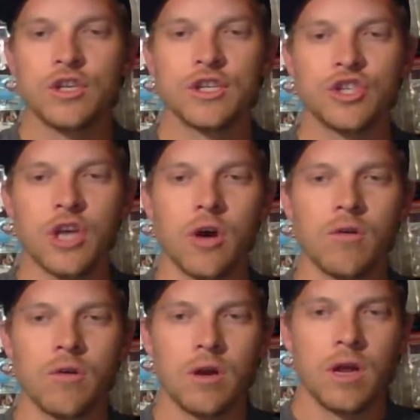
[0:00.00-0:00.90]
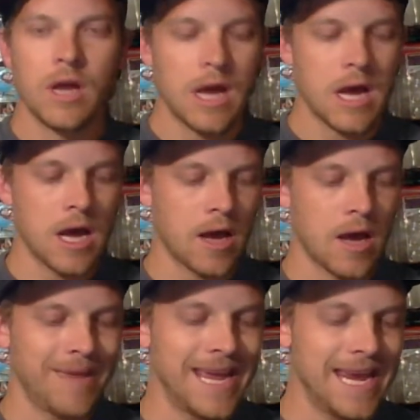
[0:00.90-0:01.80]
So um,
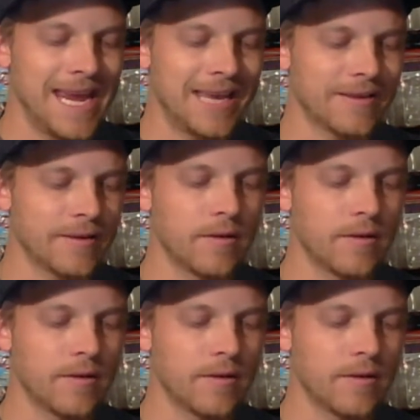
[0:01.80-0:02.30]
in it,